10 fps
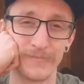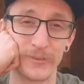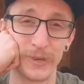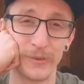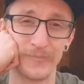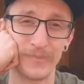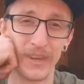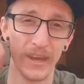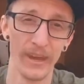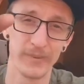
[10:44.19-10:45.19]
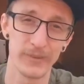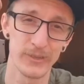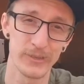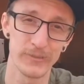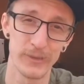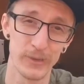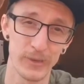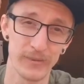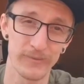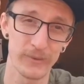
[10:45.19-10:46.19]
So, for those of you
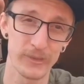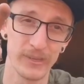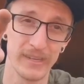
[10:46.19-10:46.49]
looking for